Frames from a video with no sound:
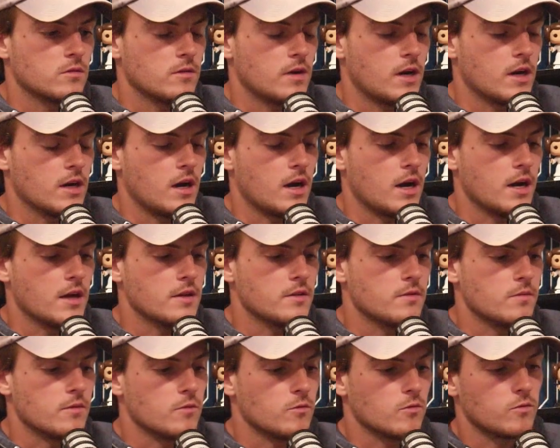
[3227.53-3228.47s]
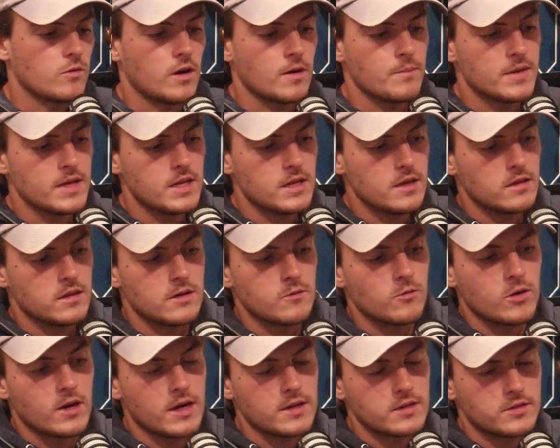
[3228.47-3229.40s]
I immediately
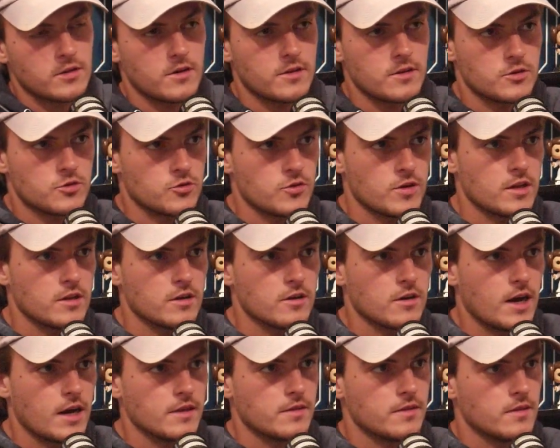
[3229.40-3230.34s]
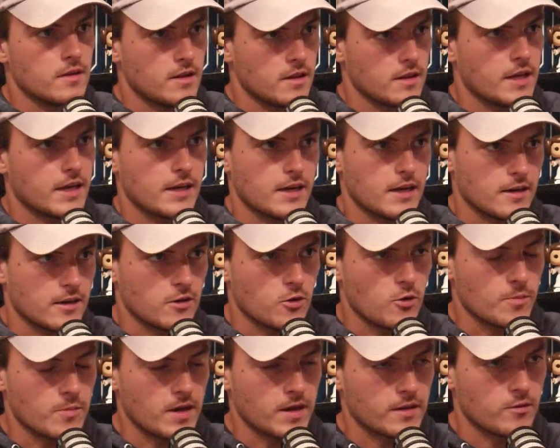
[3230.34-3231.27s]
when I saw the trailer, I like
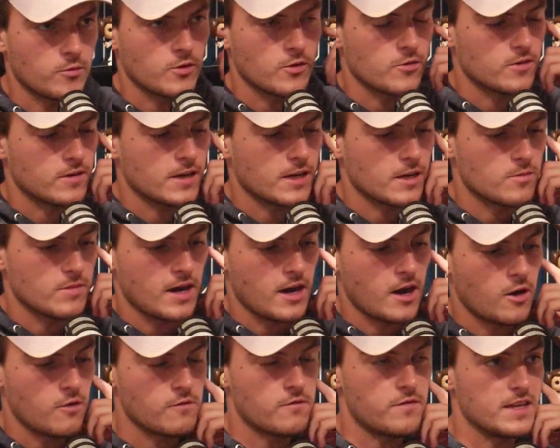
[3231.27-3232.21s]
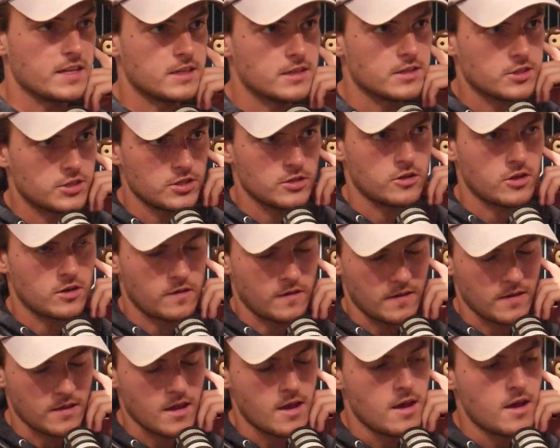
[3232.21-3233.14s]
going back to what you were saying about how vintage it looked,
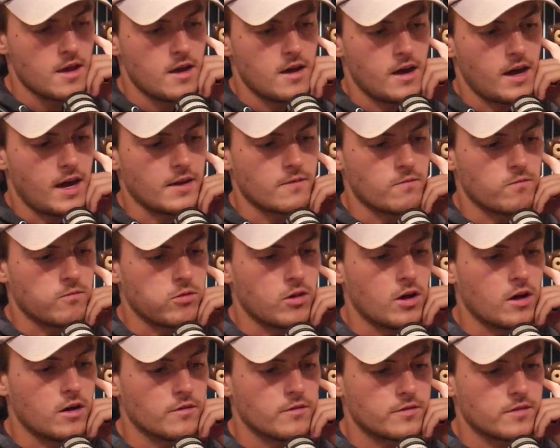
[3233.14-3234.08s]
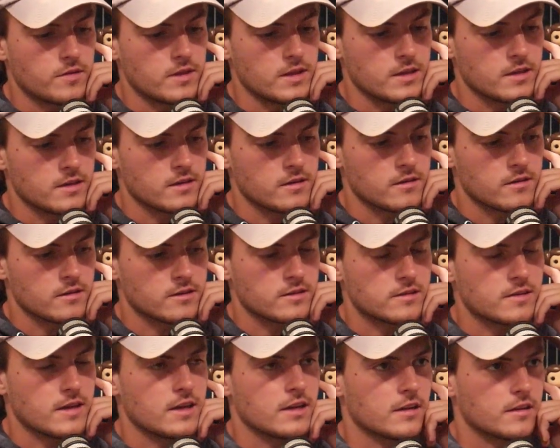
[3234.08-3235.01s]
and I loved the
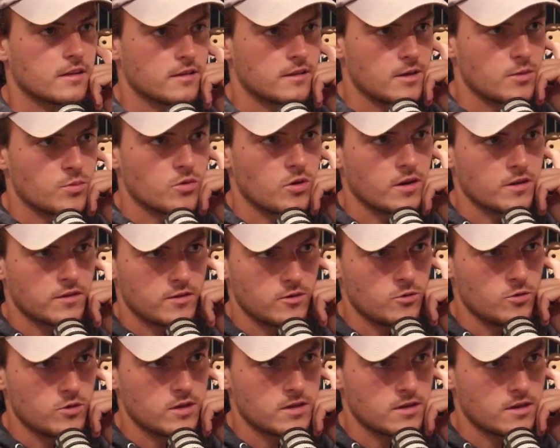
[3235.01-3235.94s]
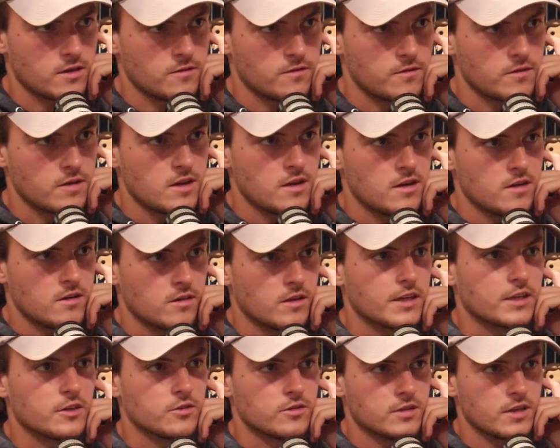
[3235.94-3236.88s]
aesthetic that they brought to it. Of
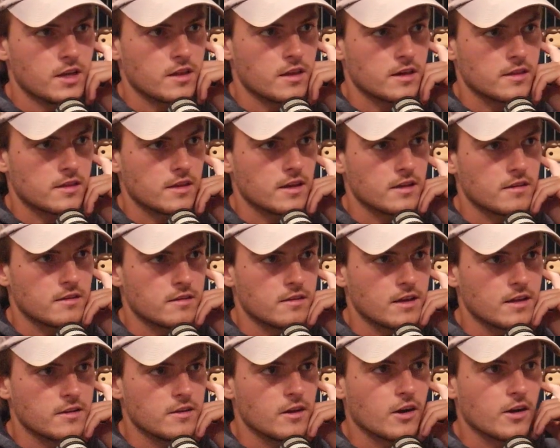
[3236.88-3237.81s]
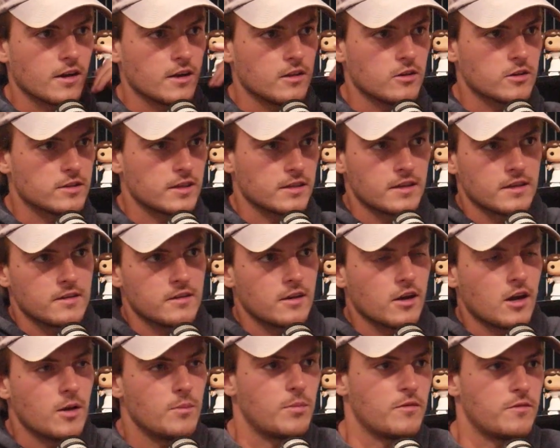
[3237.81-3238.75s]
like you said, like they dug. It looks like they
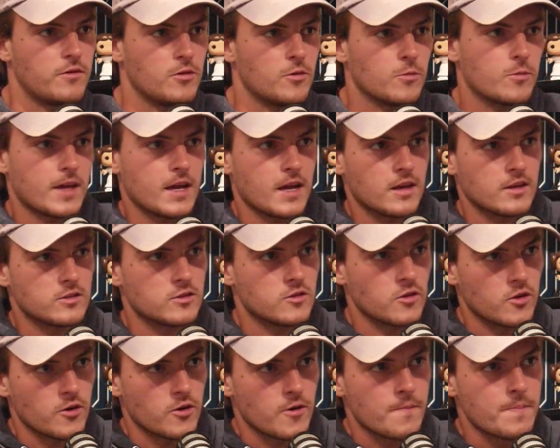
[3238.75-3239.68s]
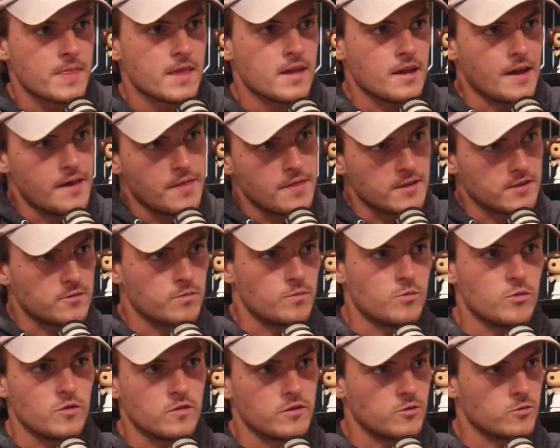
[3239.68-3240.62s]
dug up a film canister, and this
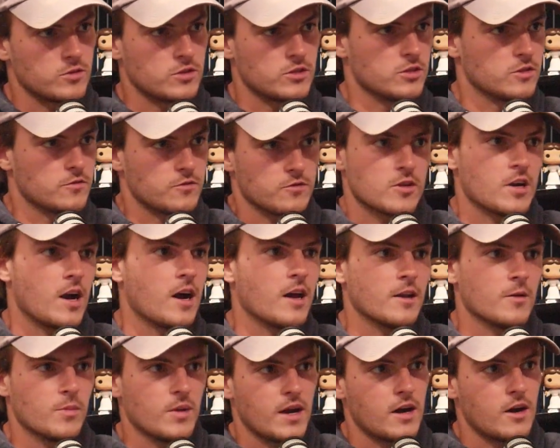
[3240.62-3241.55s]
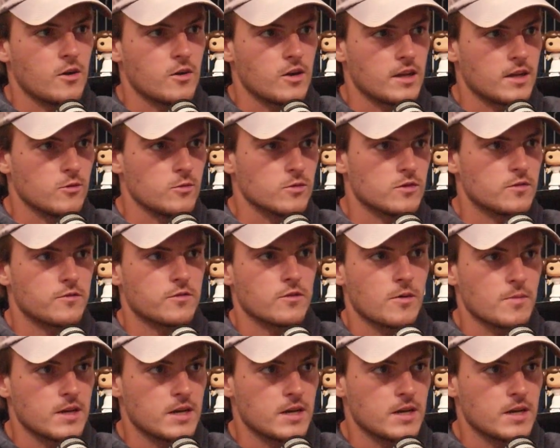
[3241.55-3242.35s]
movie was just forgotten about, and it was from the